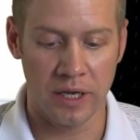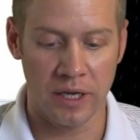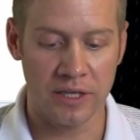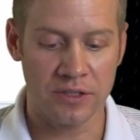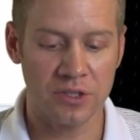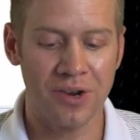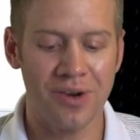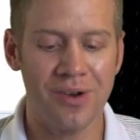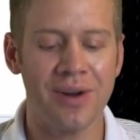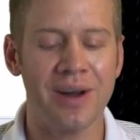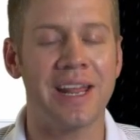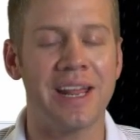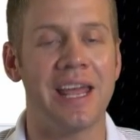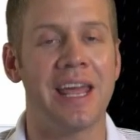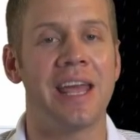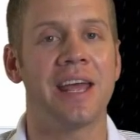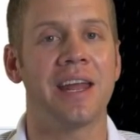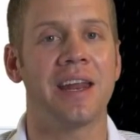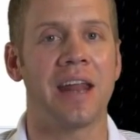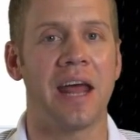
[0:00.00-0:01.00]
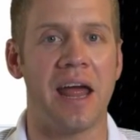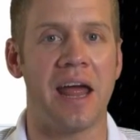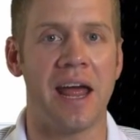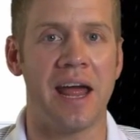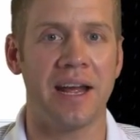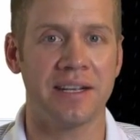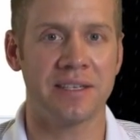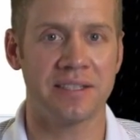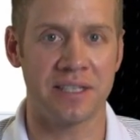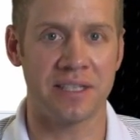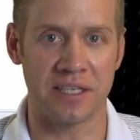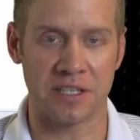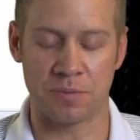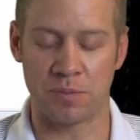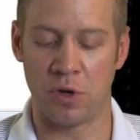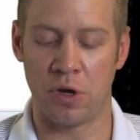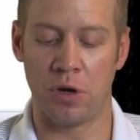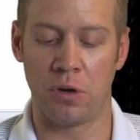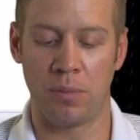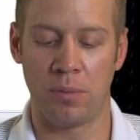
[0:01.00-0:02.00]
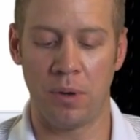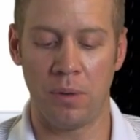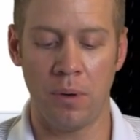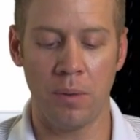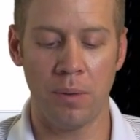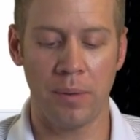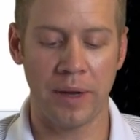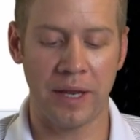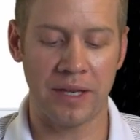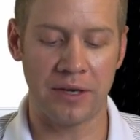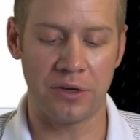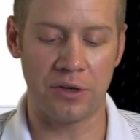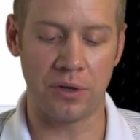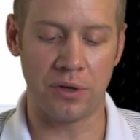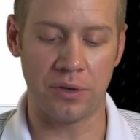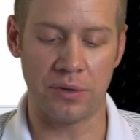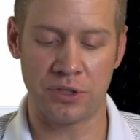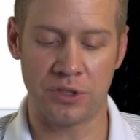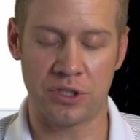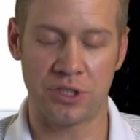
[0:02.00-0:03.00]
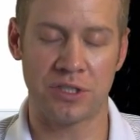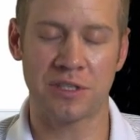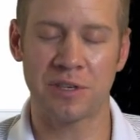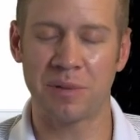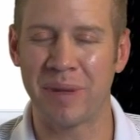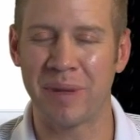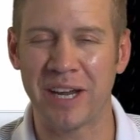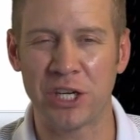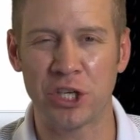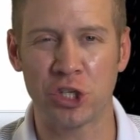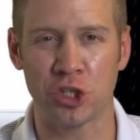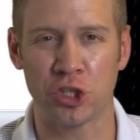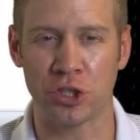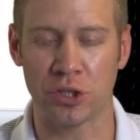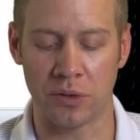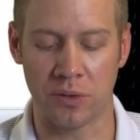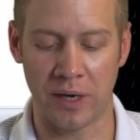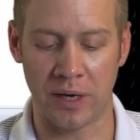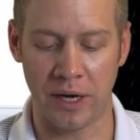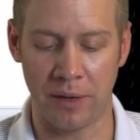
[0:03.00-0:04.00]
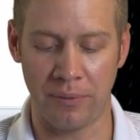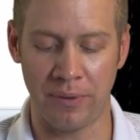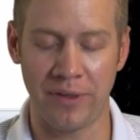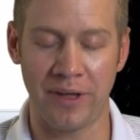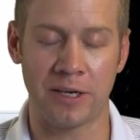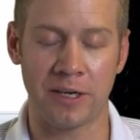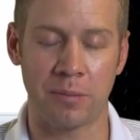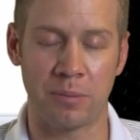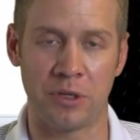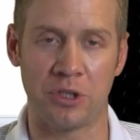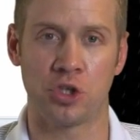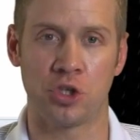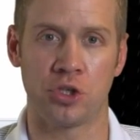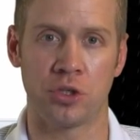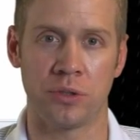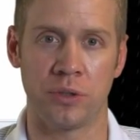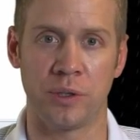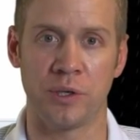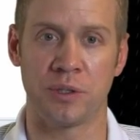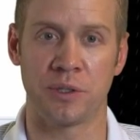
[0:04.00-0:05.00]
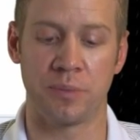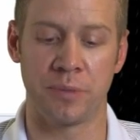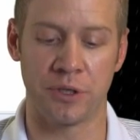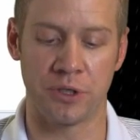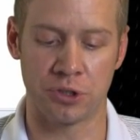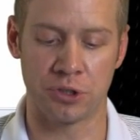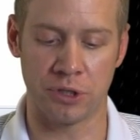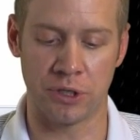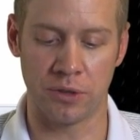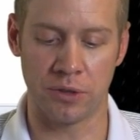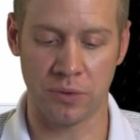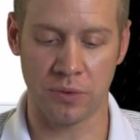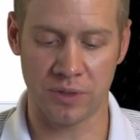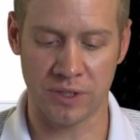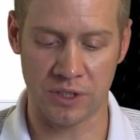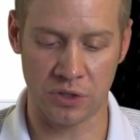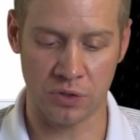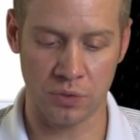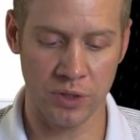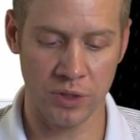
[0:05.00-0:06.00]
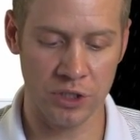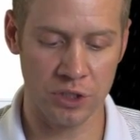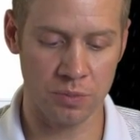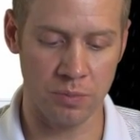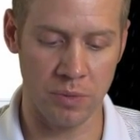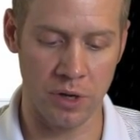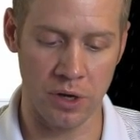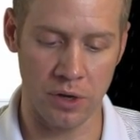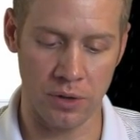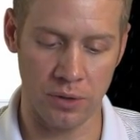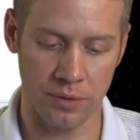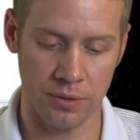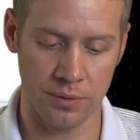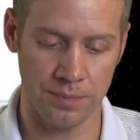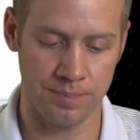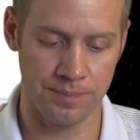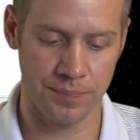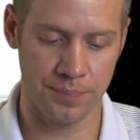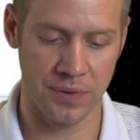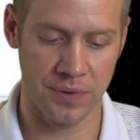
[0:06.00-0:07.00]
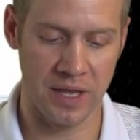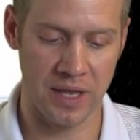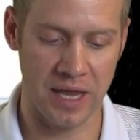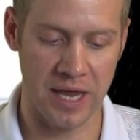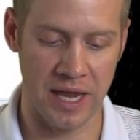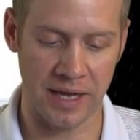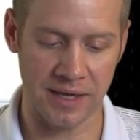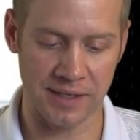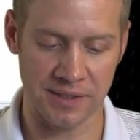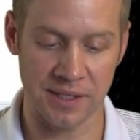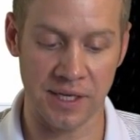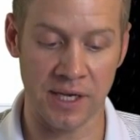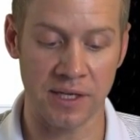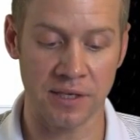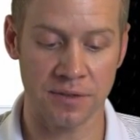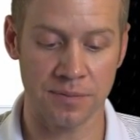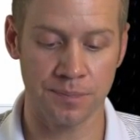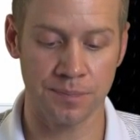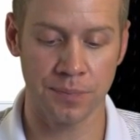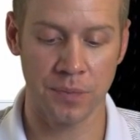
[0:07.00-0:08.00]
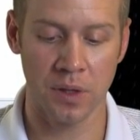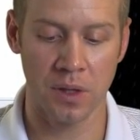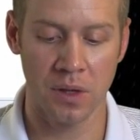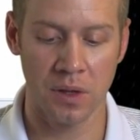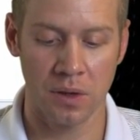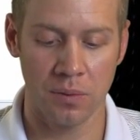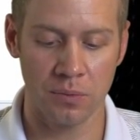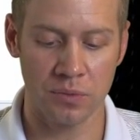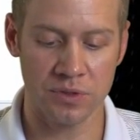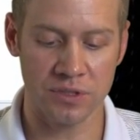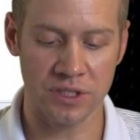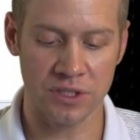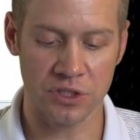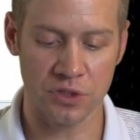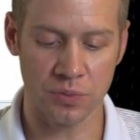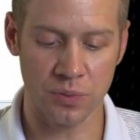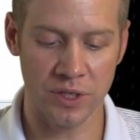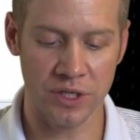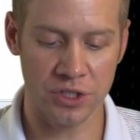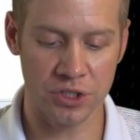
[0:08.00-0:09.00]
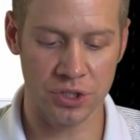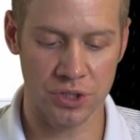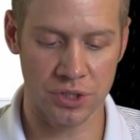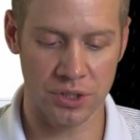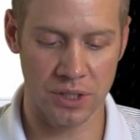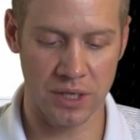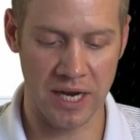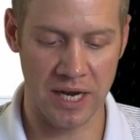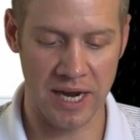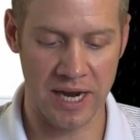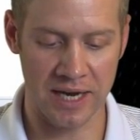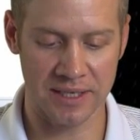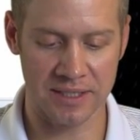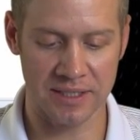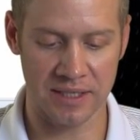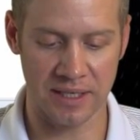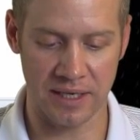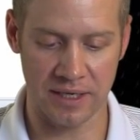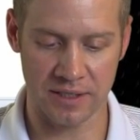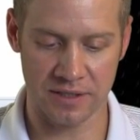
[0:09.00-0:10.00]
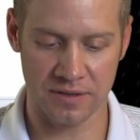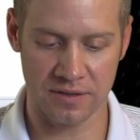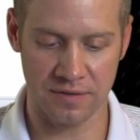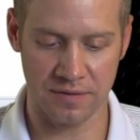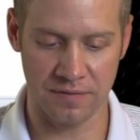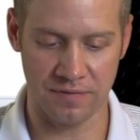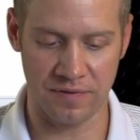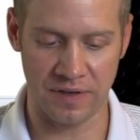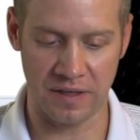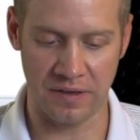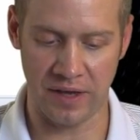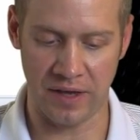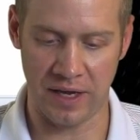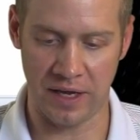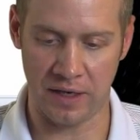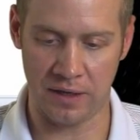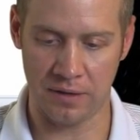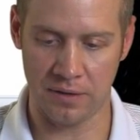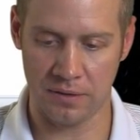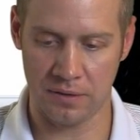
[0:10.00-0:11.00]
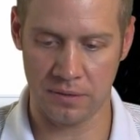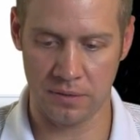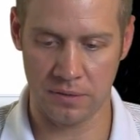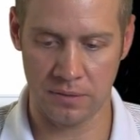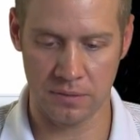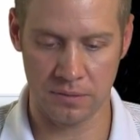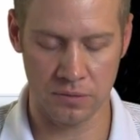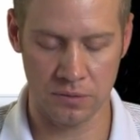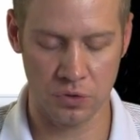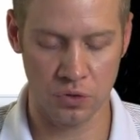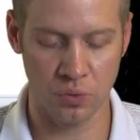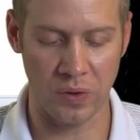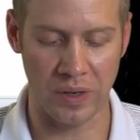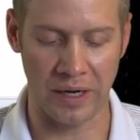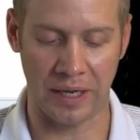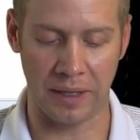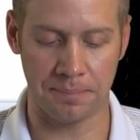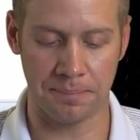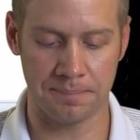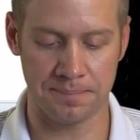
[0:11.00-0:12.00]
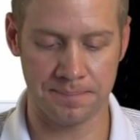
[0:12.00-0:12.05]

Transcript: It's already in access mode, but what we can do is just to make sure, right? We like to be sure as administrators. We'll say switch mode access. We'll say switch access VLAN 20.